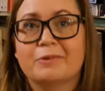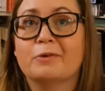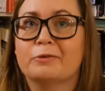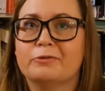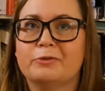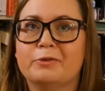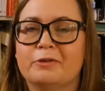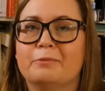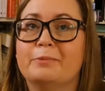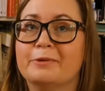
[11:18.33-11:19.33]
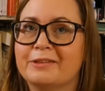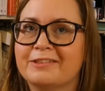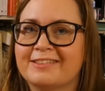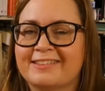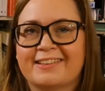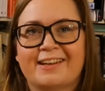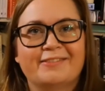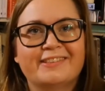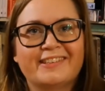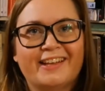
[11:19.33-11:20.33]
Or ruler of books, I
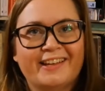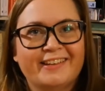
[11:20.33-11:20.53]
would say.